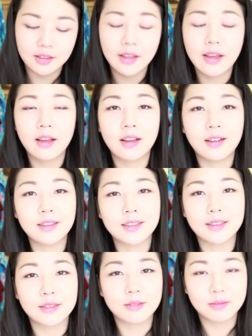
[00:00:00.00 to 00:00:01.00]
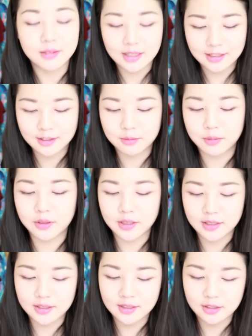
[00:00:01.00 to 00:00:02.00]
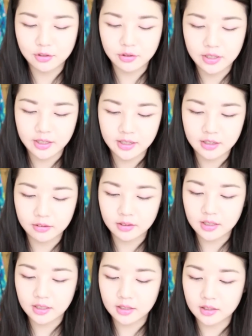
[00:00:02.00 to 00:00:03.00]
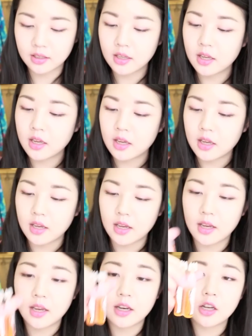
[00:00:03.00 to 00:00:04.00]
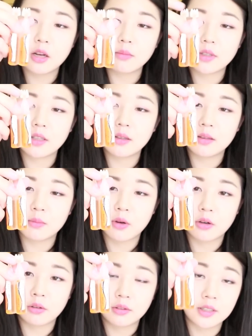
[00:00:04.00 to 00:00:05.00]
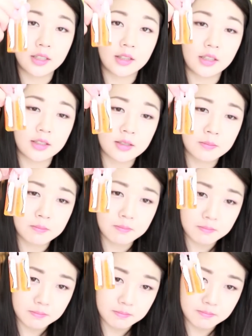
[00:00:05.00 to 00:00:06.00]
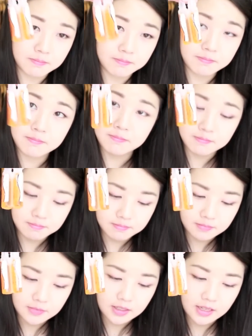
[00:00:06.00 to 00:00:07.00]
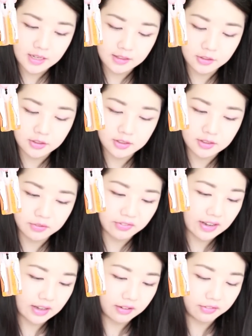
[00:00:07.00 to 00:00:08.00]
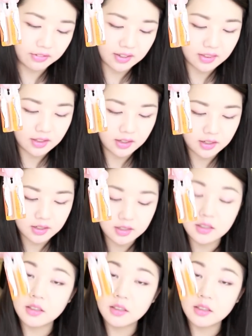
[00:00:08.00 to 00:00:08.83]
yeah, I'll just experience and try it out. And it comes in bottles like these. And there's five, I think.